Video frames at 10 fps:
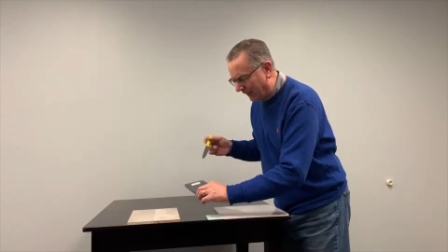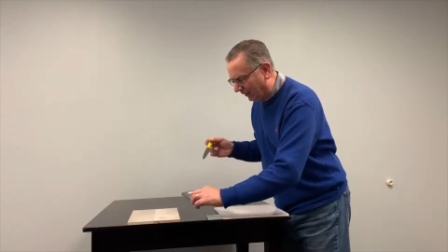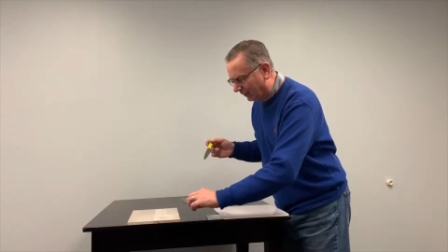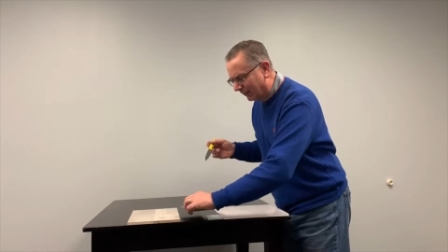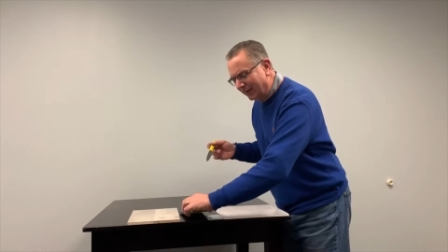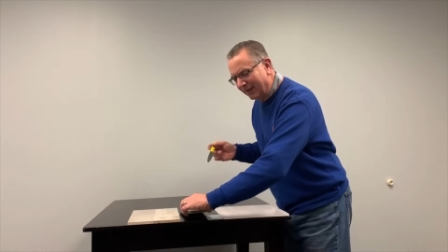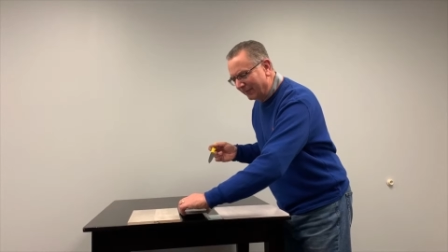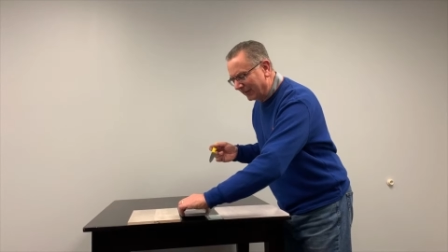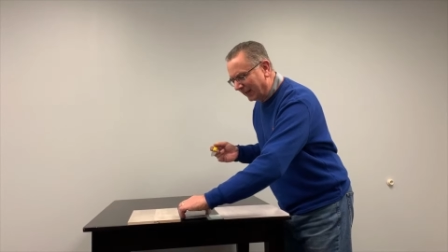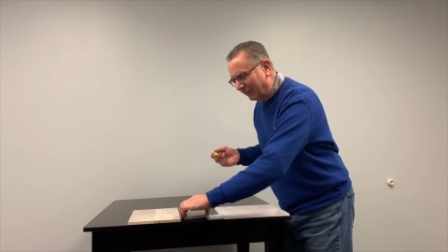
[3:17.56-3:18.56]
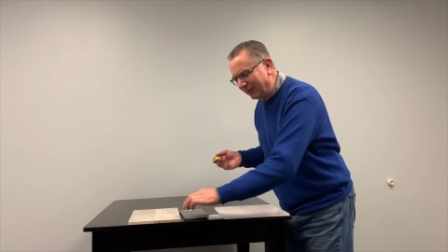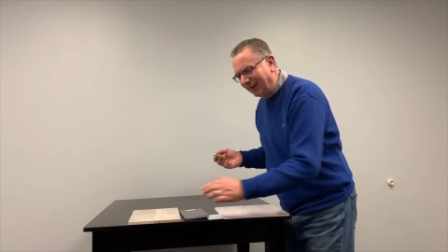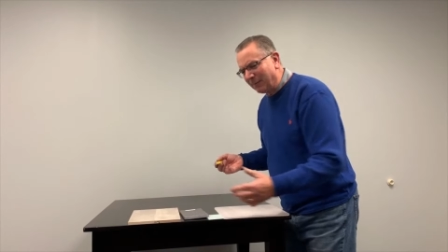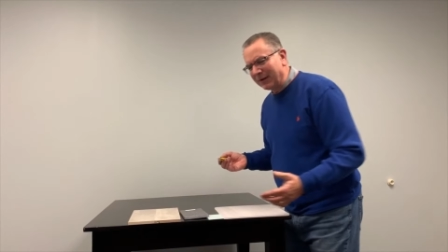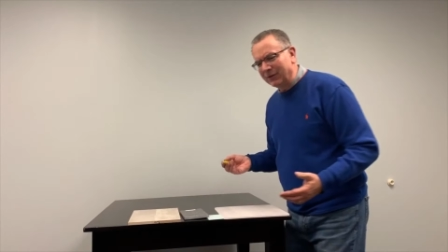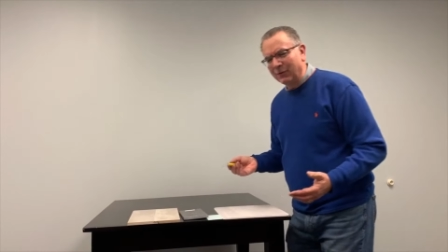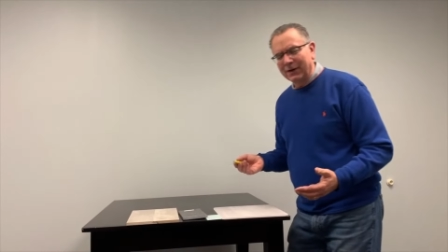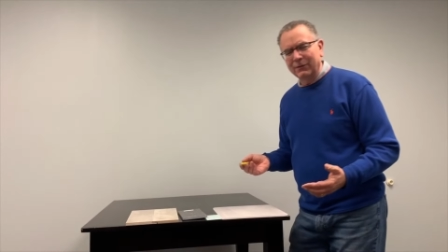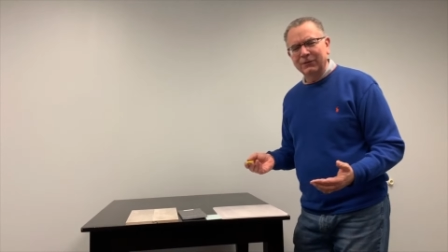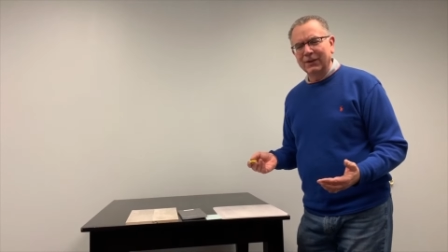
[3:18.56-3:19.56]
panel. And every time I do it, I
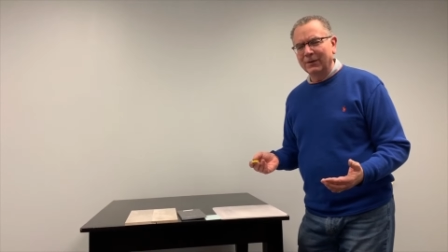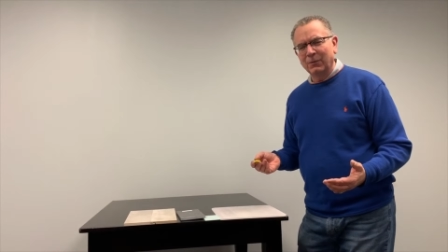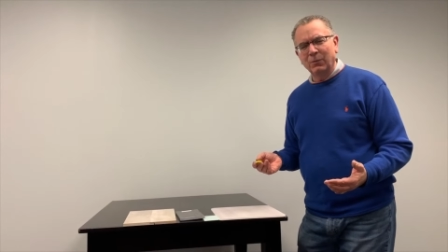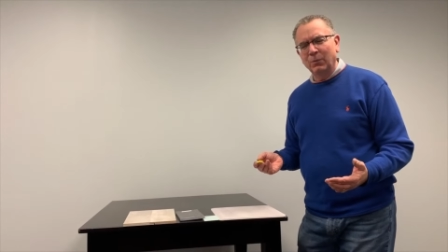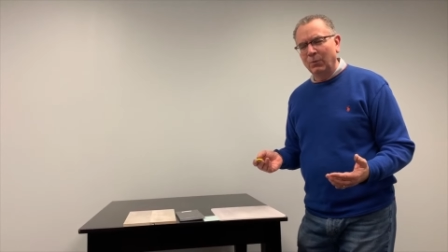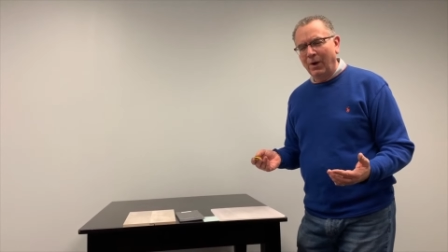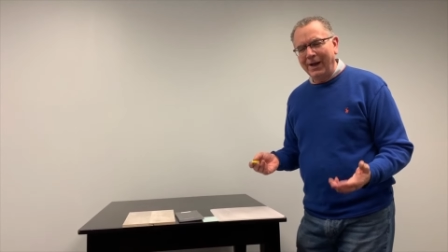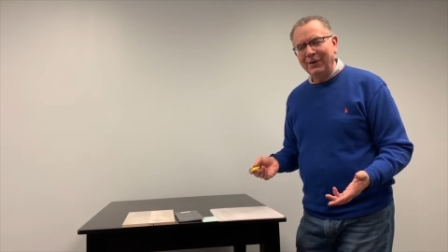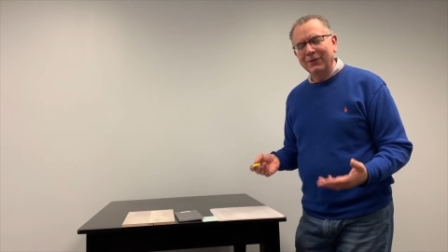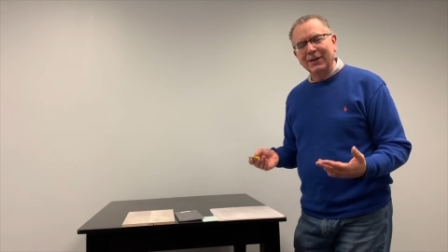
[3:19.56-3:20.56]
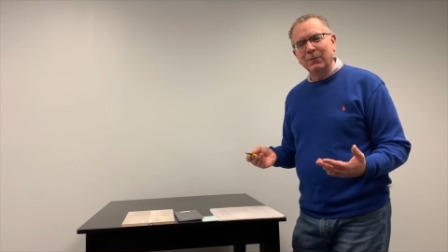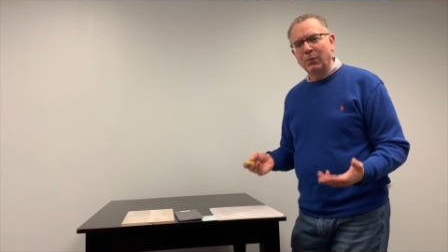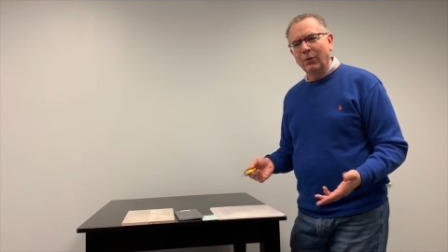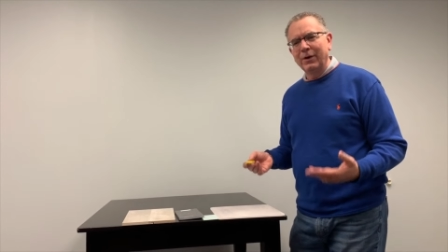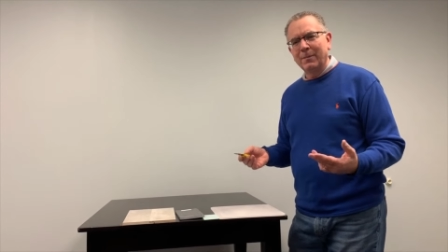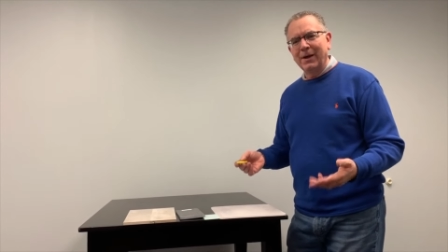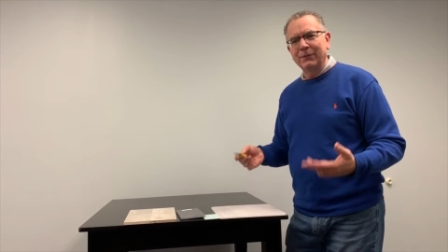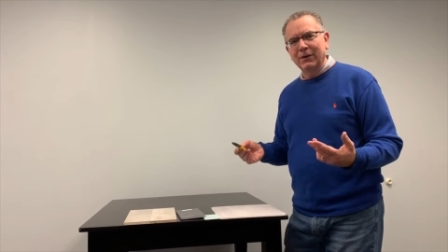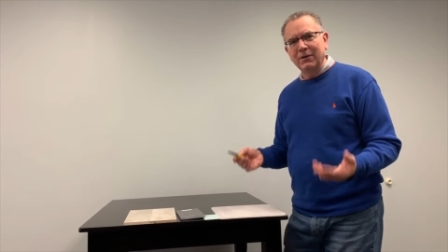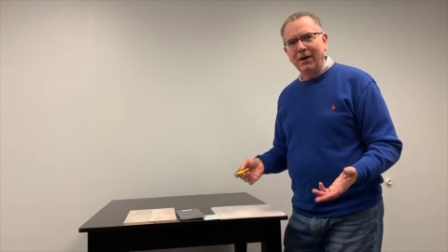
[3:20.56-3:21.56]
always think, why are they worried about
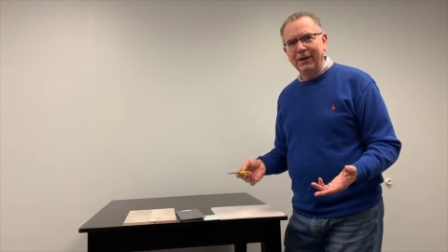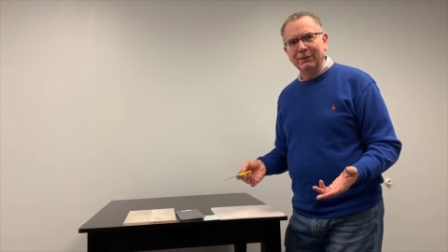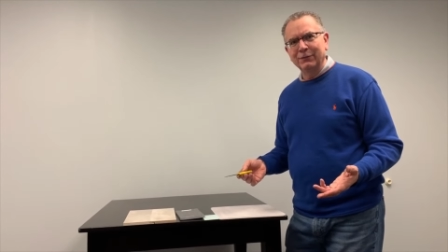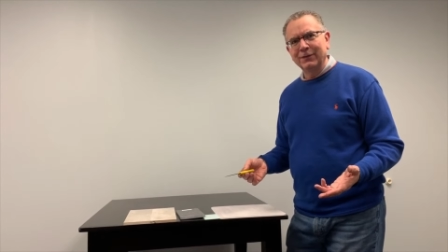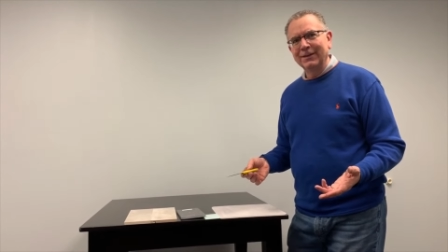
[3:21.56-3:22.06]
the knife?